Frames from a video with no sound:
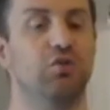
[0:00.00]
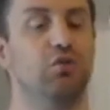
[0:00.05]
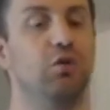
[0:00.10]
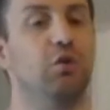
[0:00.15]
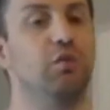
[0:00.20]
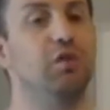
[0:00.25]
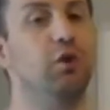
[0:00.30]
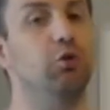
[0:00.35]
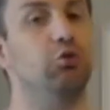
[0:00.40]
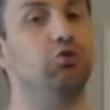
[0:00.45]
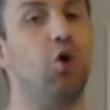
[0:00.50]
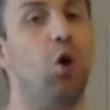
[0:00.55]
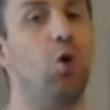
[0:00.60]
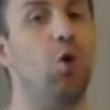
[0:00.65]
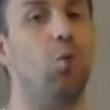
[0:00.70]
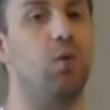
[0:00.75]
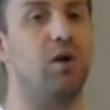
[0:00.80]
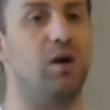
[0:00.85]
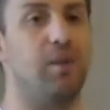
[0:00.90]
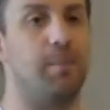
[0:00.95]
So if you
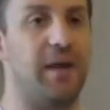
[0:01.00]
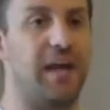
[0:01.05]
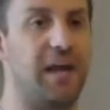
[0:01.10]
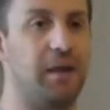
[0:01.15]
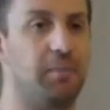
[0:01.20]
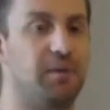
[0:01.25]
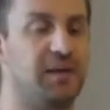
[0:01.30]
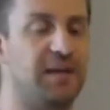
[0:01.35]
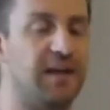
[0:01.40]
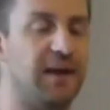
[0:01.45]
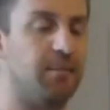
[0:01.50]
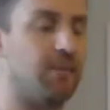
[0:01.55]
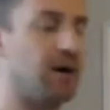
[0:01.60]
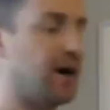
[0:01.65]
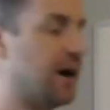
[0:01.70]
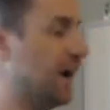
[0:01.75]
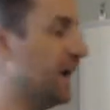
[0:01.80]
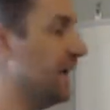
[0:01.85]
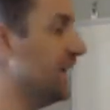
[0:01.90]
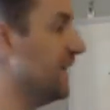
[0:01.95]
don't want to pay
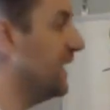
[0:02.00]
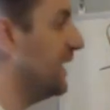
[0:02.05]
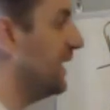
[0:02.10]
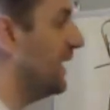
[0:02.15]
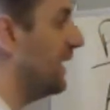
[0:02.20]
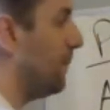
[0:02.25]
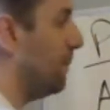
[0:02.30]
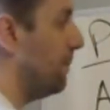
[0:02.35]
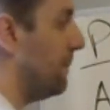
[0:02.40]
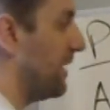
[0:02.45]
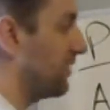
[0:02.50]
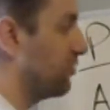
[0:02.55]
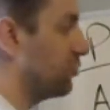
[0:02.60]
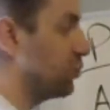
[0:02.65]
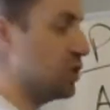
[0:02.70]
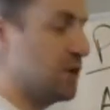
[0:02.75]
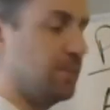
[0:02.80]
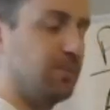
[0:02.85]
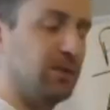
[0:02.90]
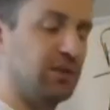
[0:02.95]
PMI, make
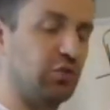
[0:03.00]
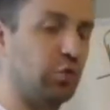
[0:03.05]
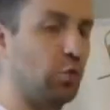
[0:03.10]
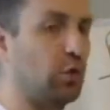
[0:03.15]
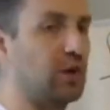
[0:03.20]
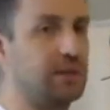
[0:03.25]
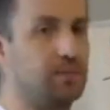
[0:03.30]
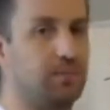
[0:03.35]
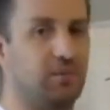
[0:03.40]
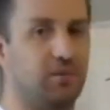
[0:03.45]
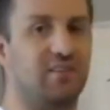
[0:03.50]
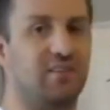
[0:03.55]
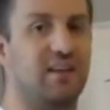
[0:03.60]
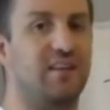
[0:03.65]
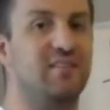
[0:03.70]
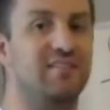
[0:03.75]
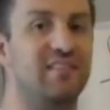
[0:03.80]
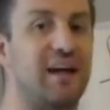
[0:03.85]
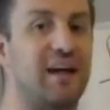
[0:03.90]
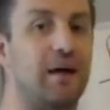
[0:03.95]
sure you put
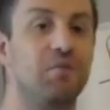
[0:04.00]
20% down.